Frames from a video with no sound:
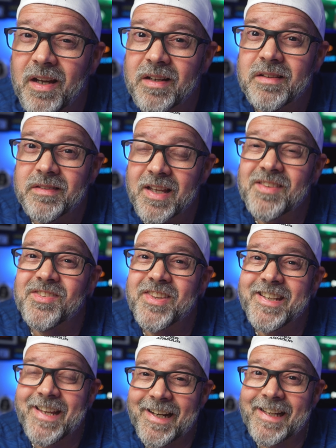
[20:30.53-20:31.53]
Yeah, that's
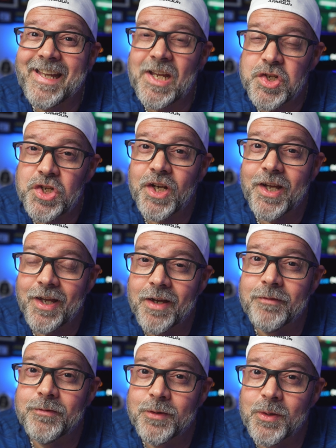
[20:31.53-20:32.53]
the dedication I
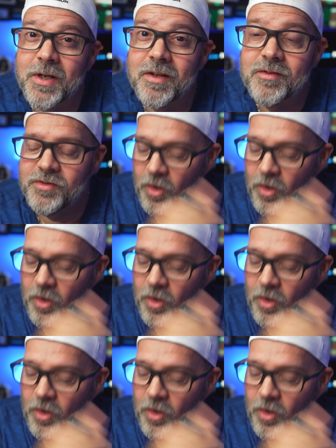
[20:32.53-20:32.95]
have for you guys.